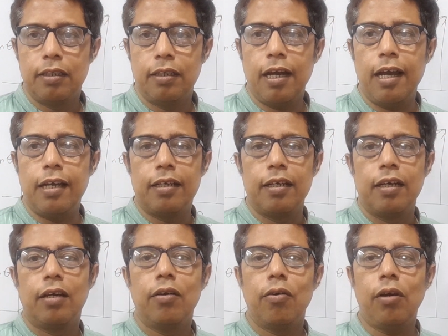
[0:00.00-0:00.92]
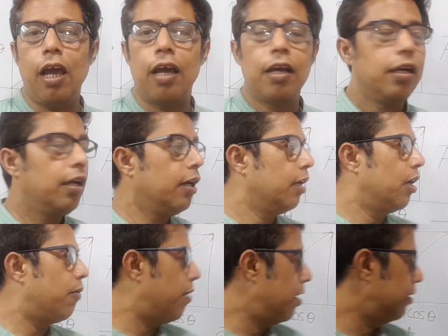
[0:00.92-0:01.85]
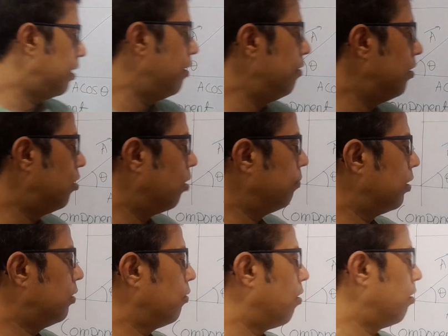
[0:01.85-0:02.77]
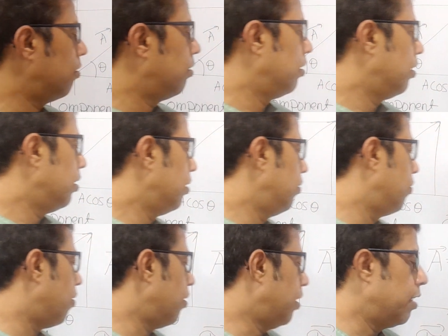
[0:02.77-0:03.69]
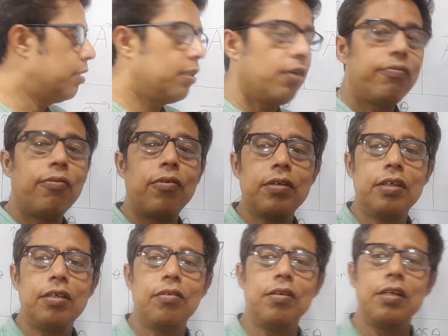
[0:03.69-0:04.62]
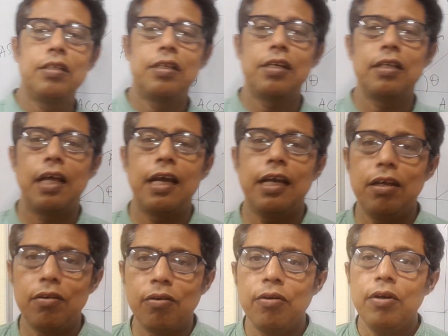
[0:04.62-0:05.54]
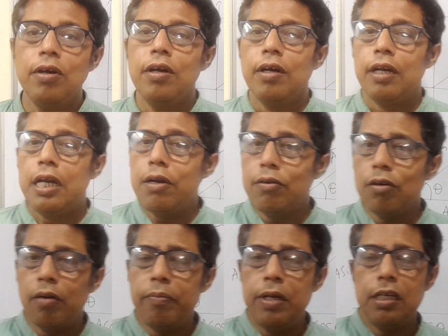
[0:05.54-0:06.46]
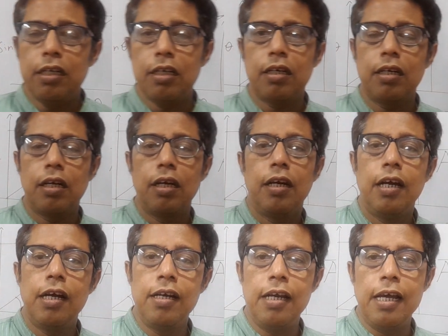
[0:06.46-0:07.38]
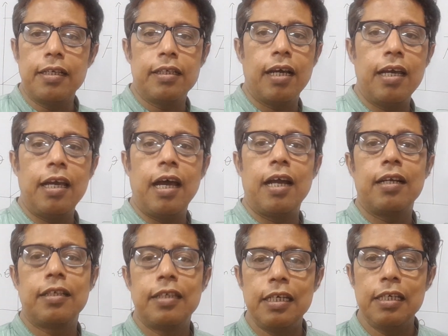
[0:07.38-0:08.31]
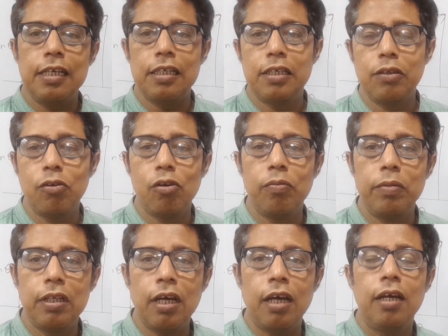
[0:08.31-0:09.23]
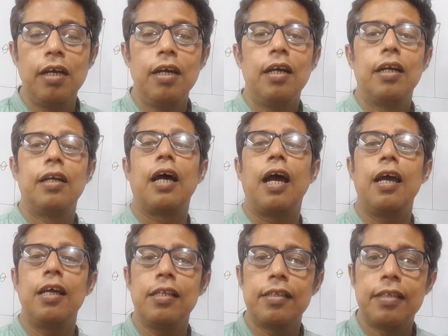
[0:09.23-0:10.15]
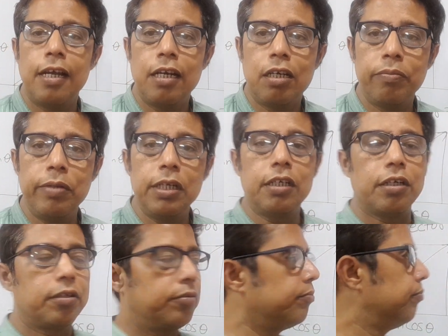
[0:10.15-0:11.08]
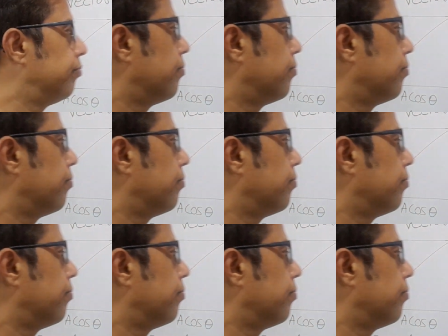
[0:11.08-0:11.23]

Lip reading: Right? Okay. Now, what is the unit of the torque? Torque is the force into distance, like, Newton meter in SI, and CGS, it will be the dyne centimeter.